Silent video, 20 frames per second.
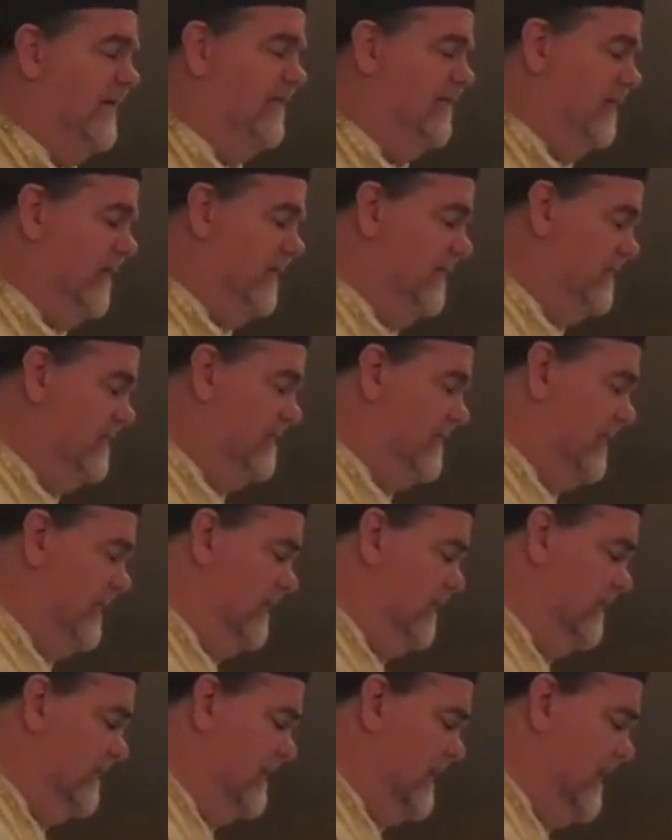If one
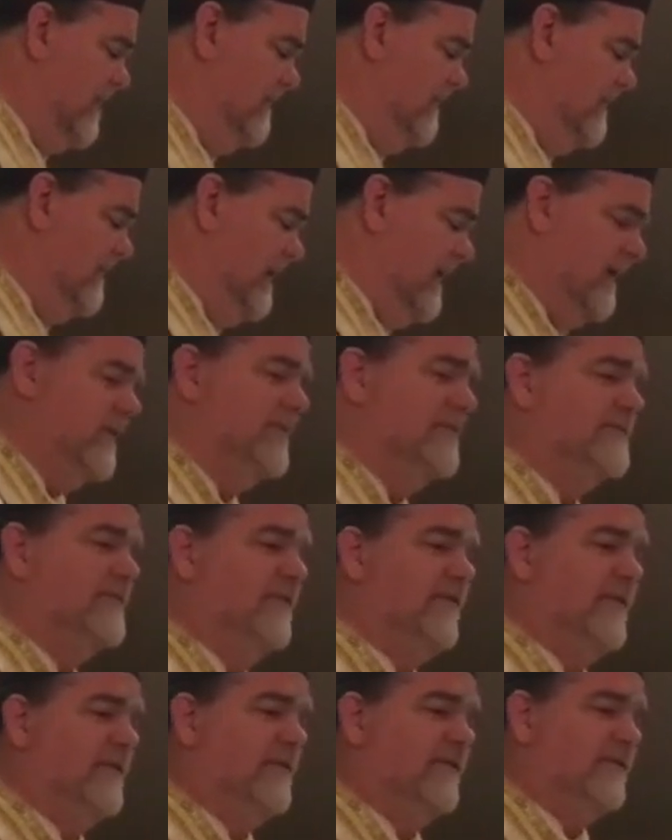steals $100,
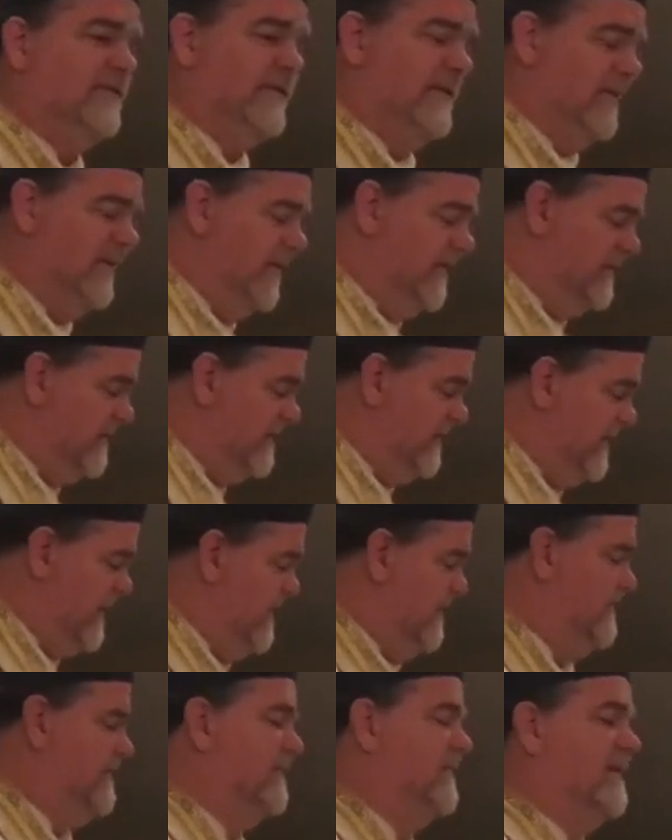if one steals
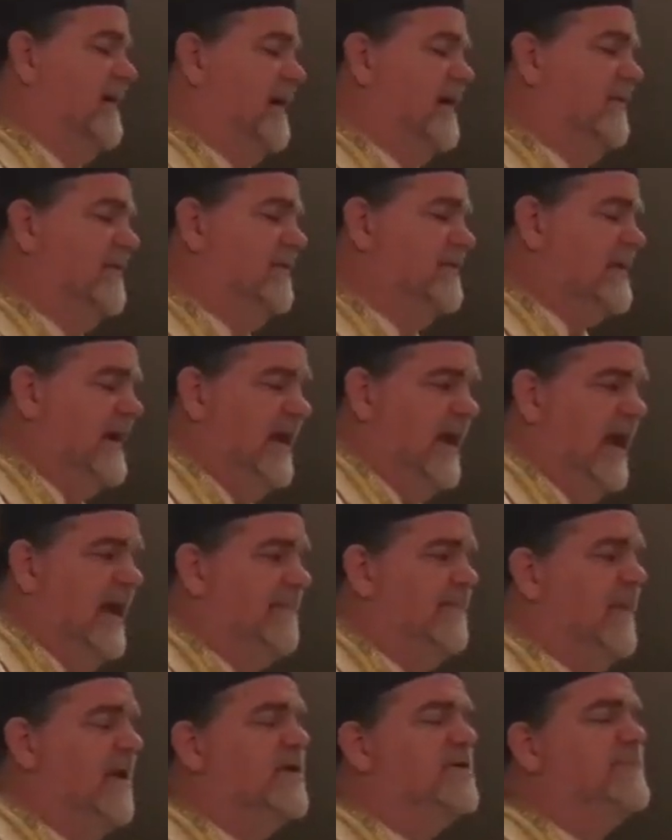$1,000,
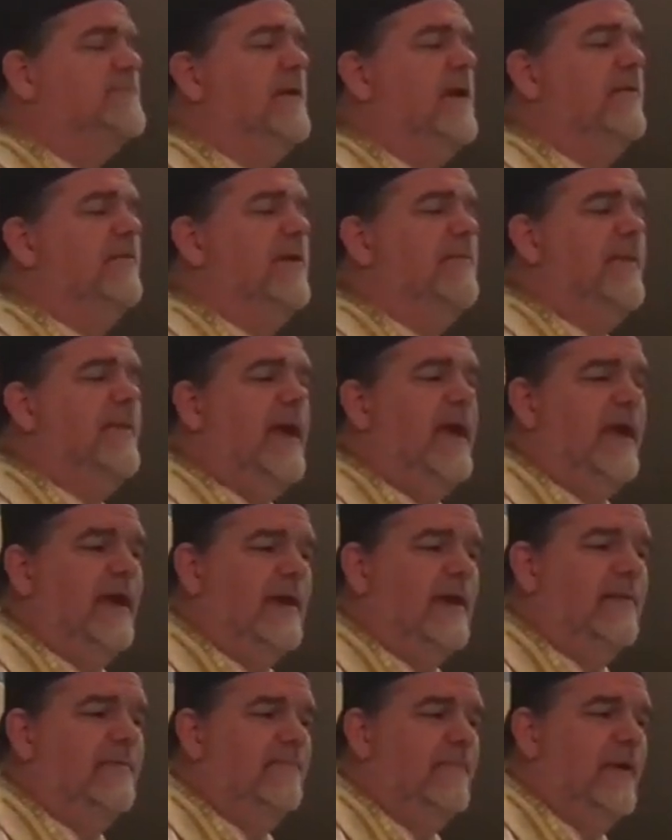it must be
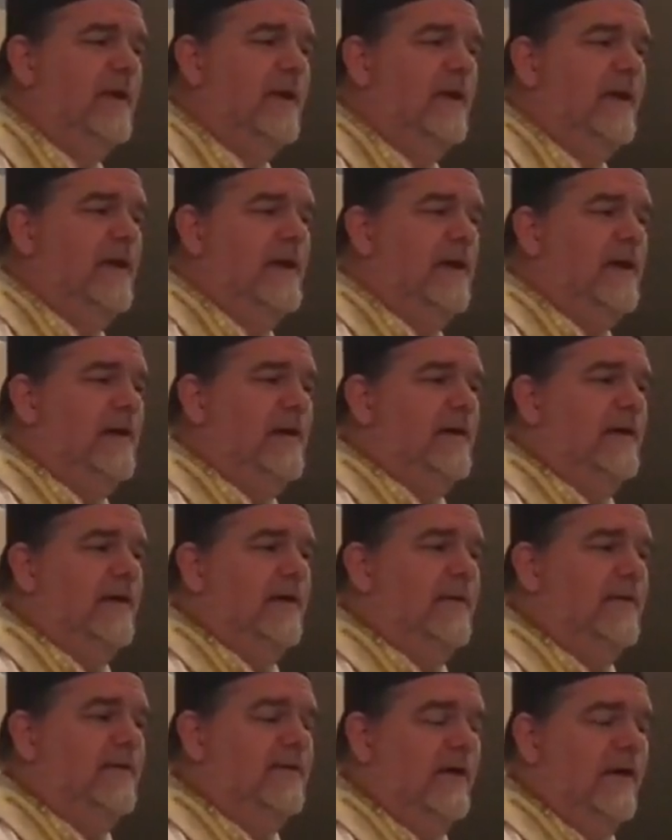repaid.
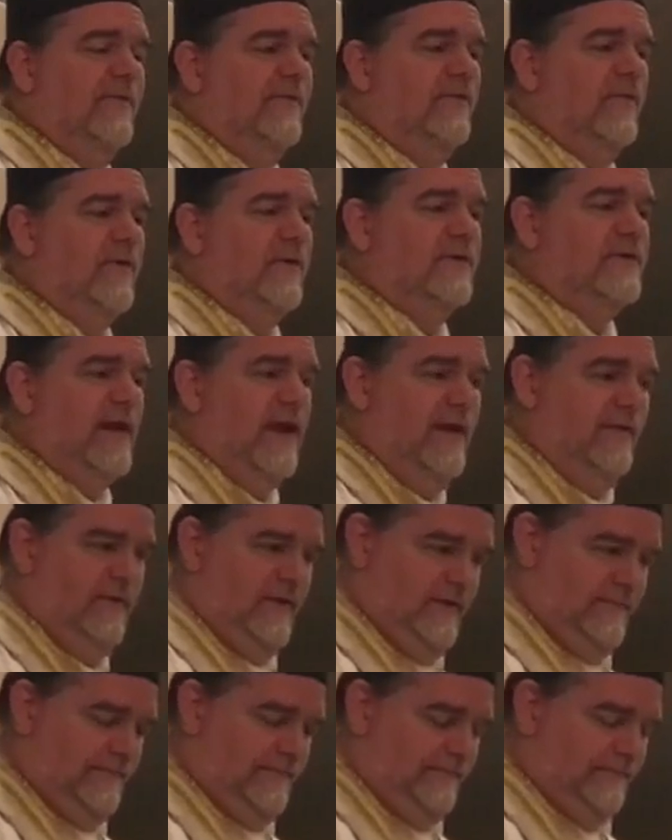And therefore,
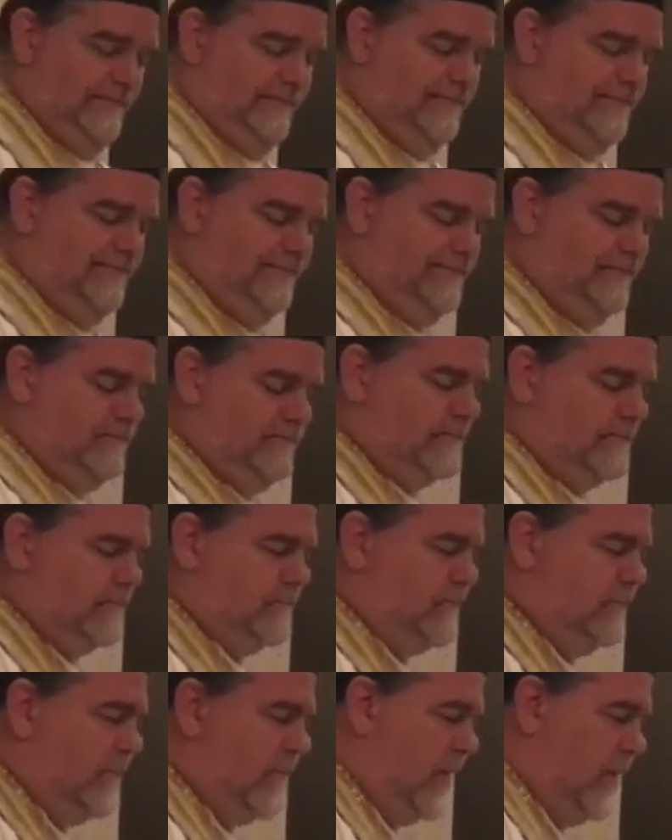David,
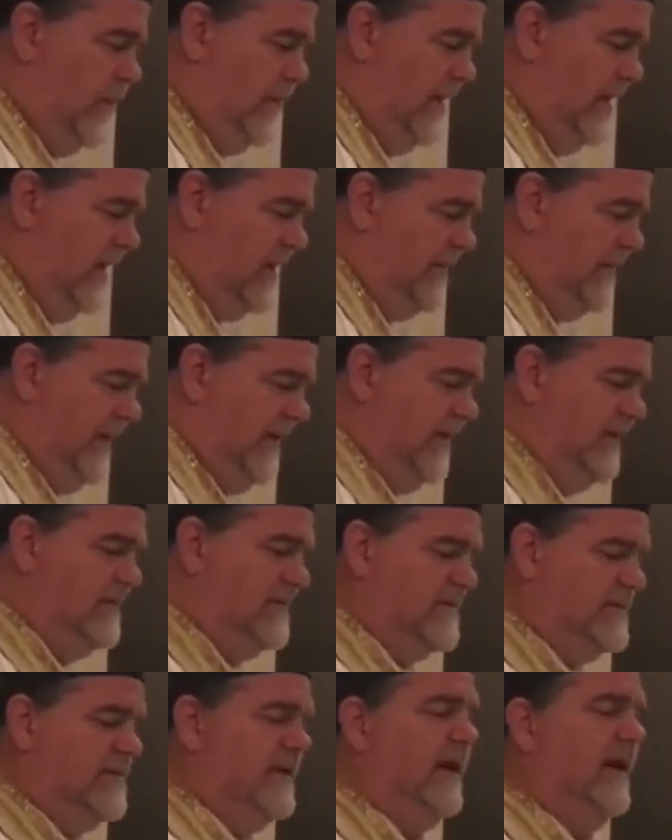when he committed
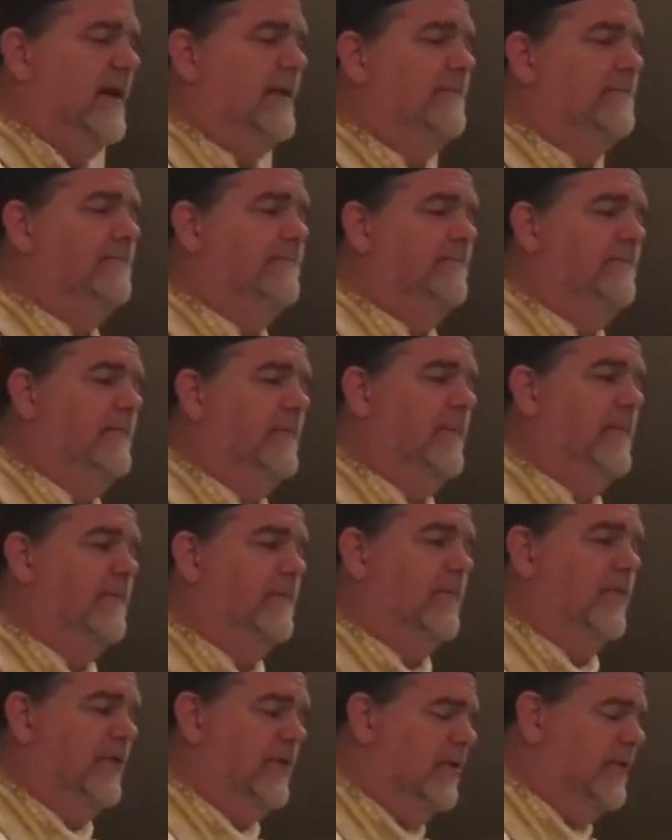the sin, the
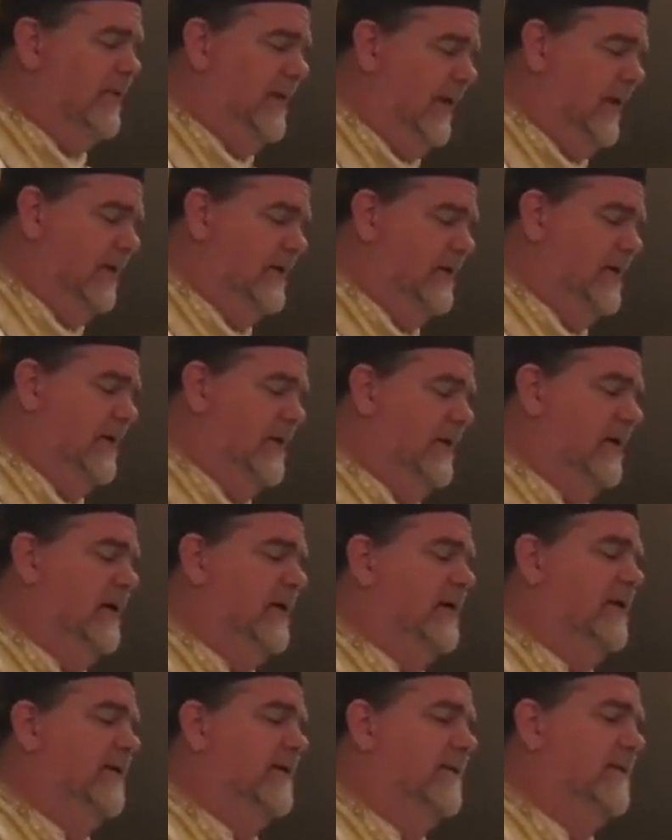murdering
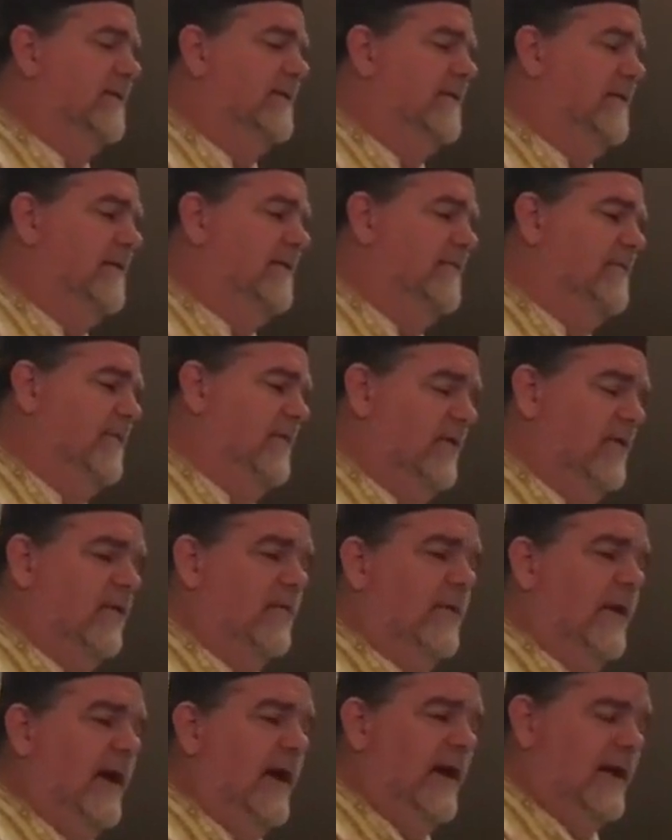uh, of the
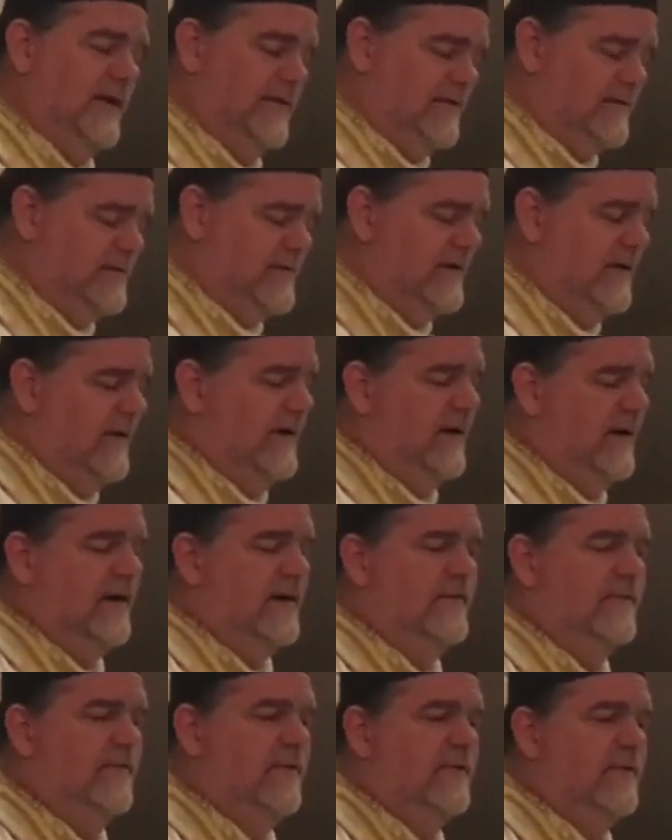Urias
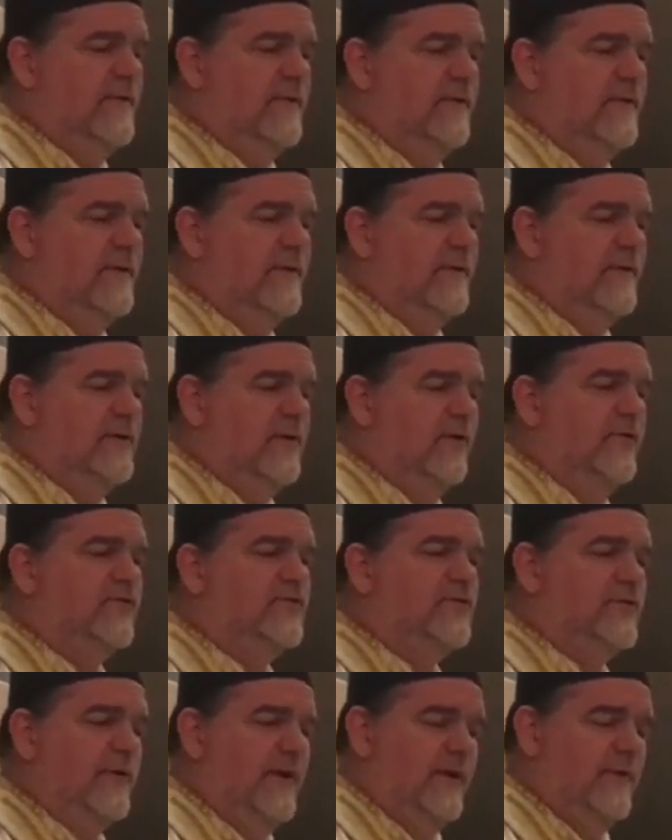and the, the
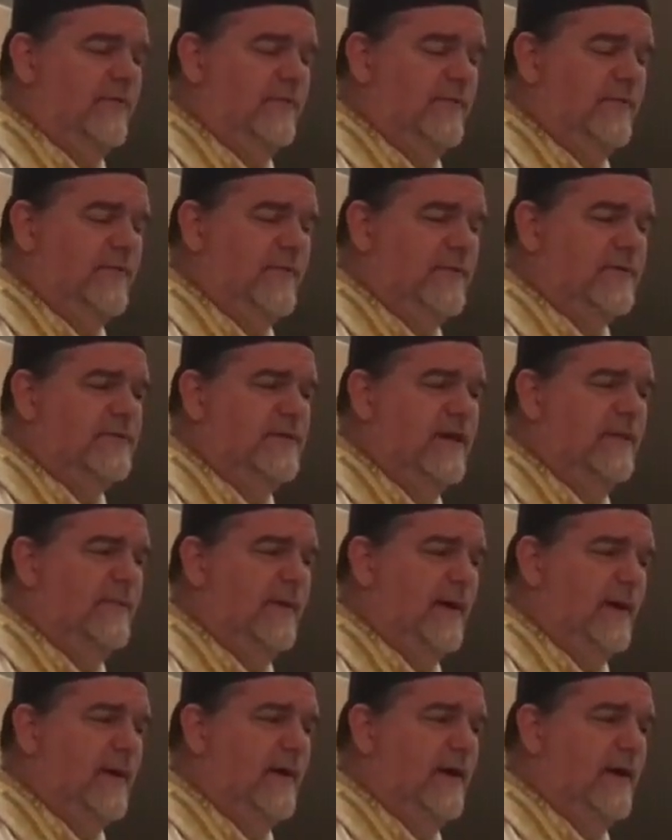adultery with
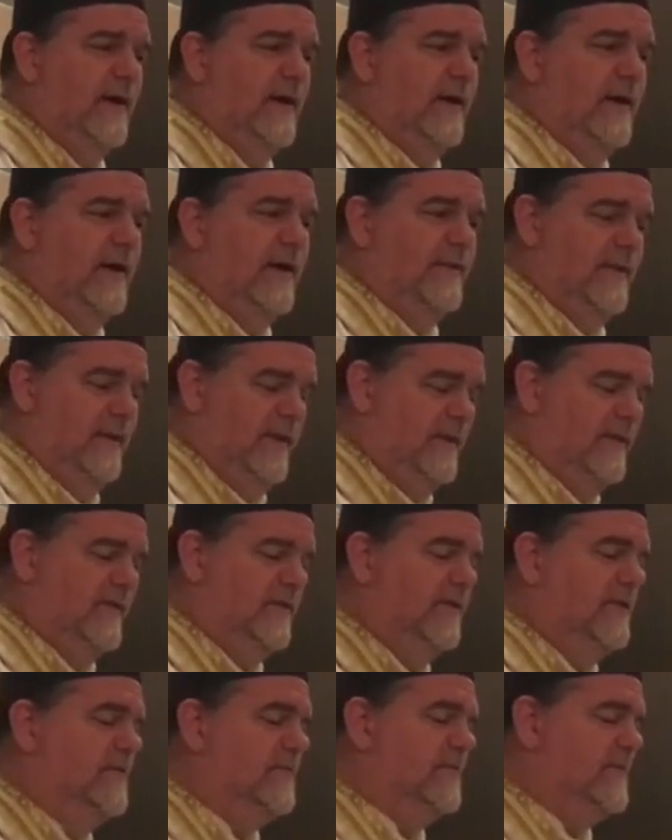Bathsheba, and then
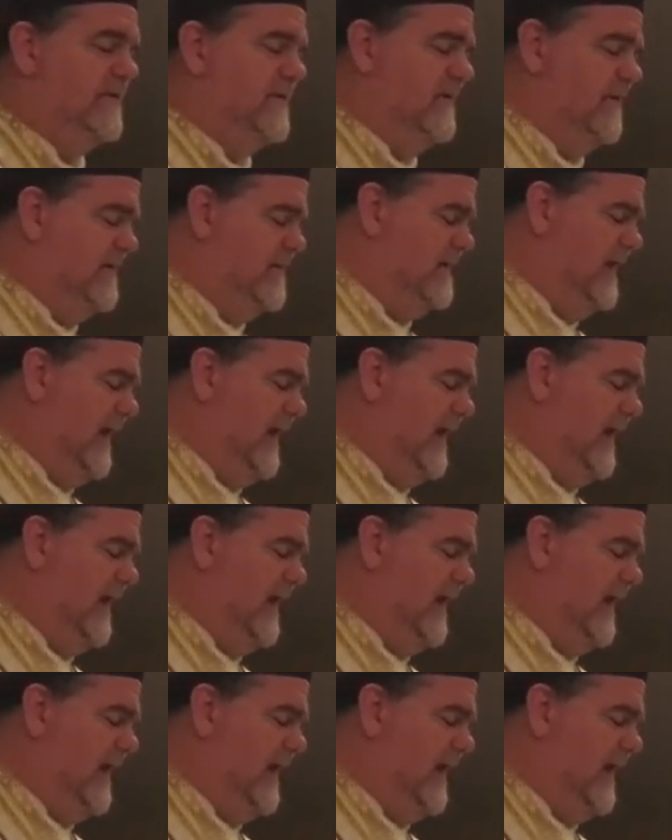the, the